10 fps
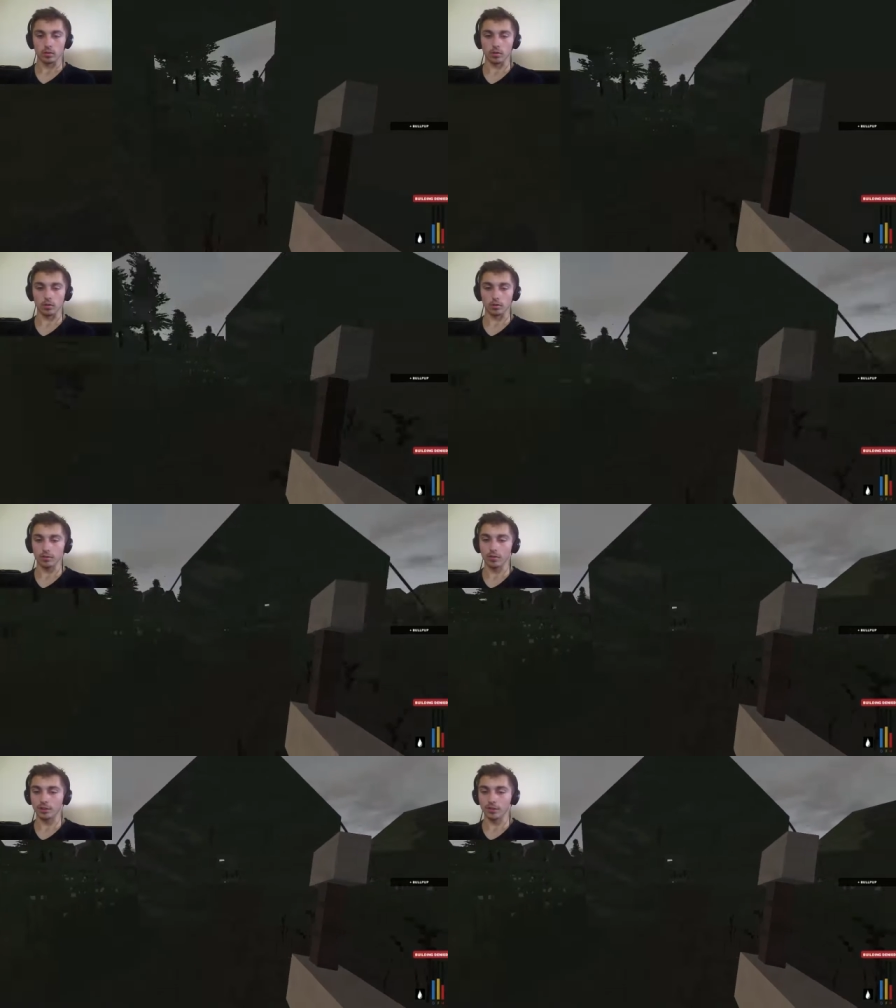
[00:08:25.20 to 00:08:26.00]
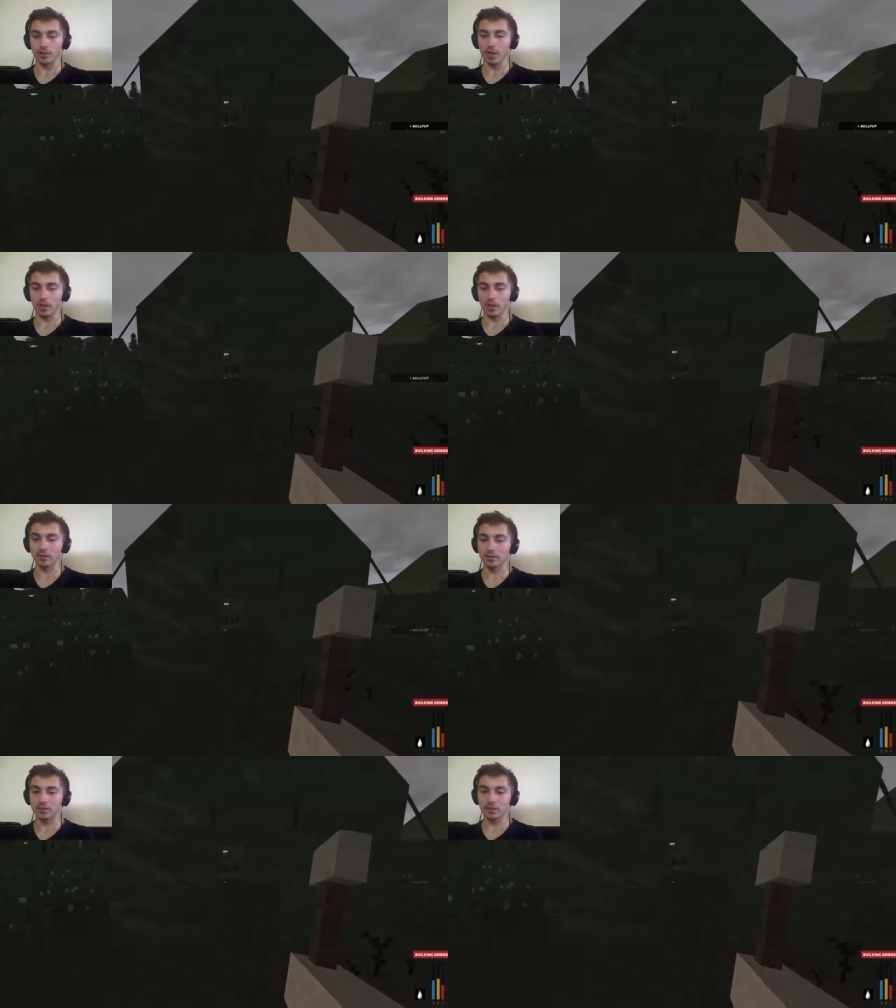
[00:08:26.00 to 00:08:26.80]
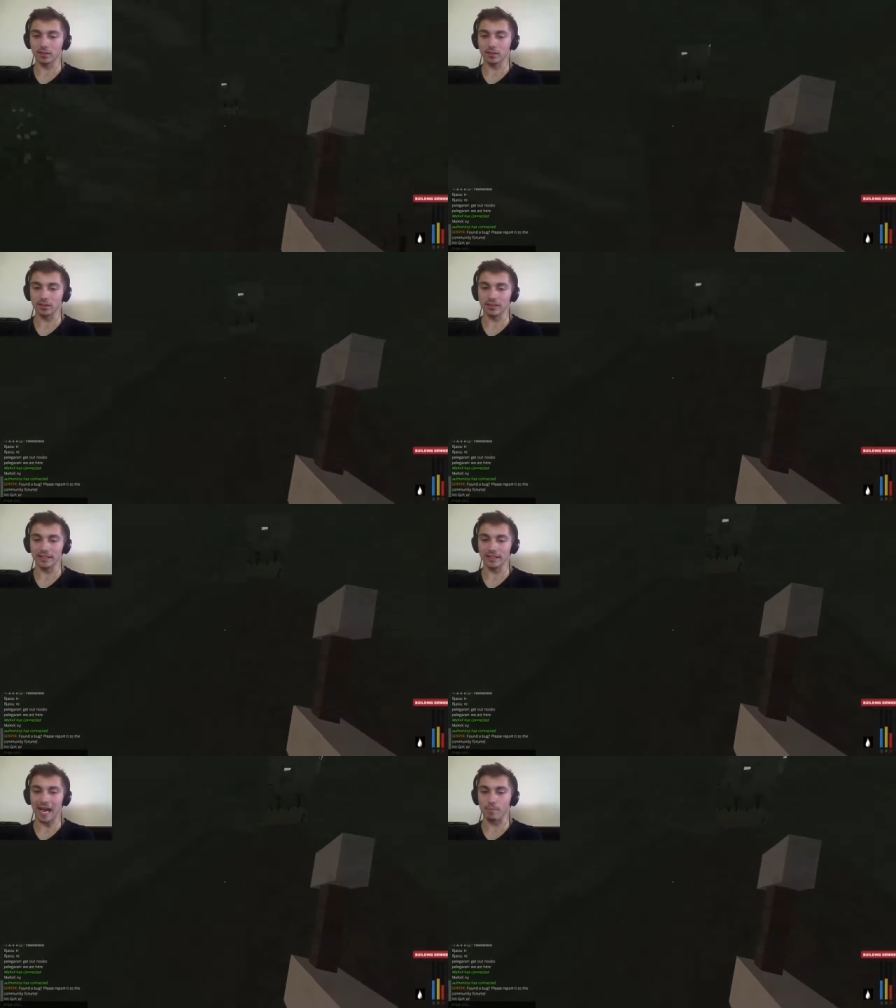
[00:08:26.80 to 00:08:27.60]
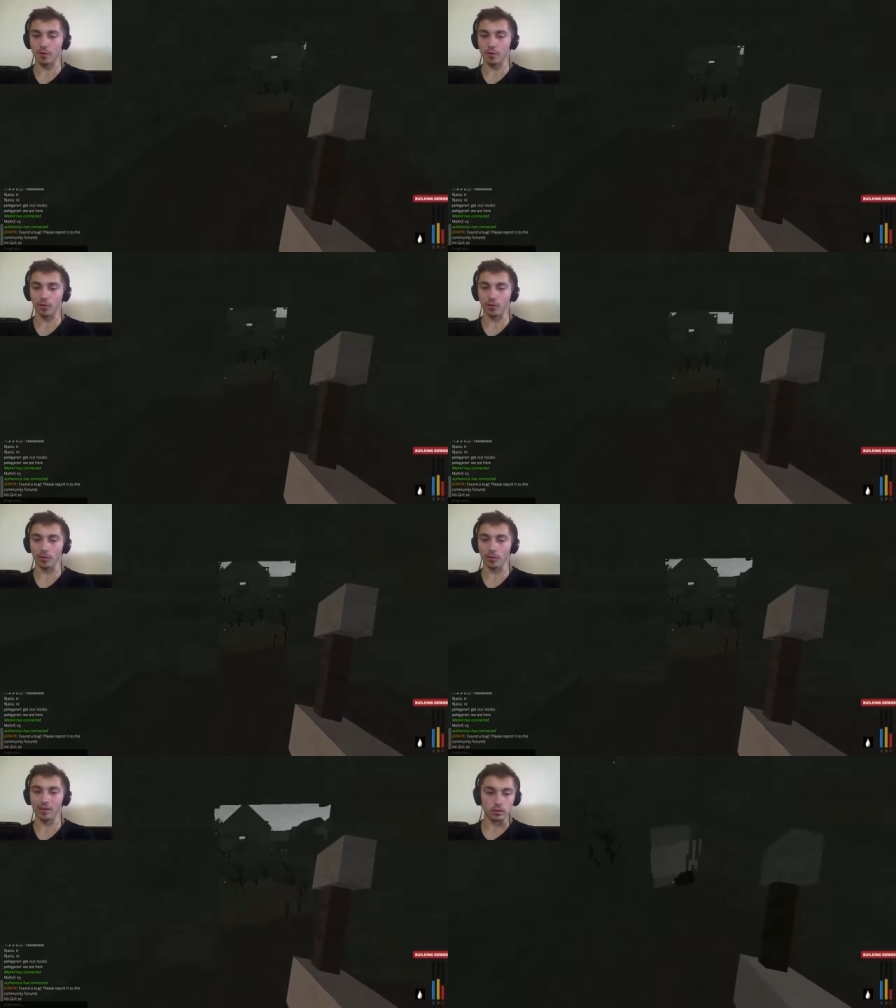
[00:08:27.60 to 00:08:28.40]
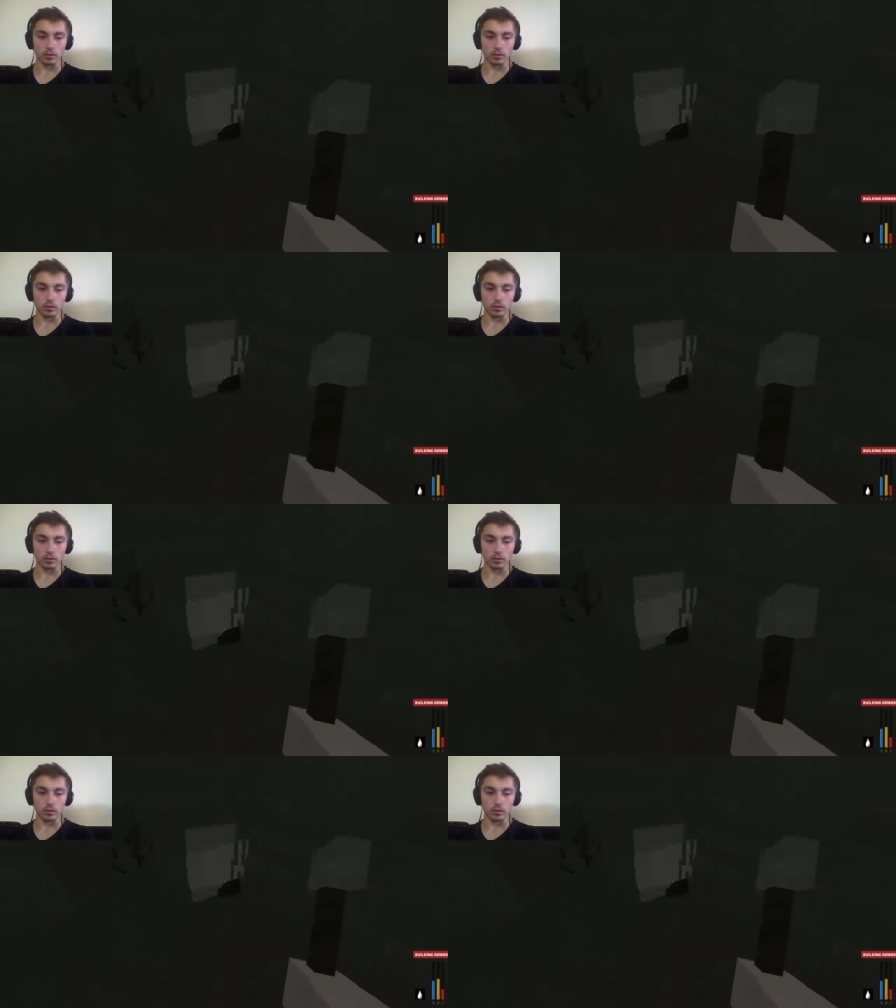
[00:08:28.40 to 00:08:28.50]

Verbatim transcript: I've got I've got two guns. I just need ammo for them now.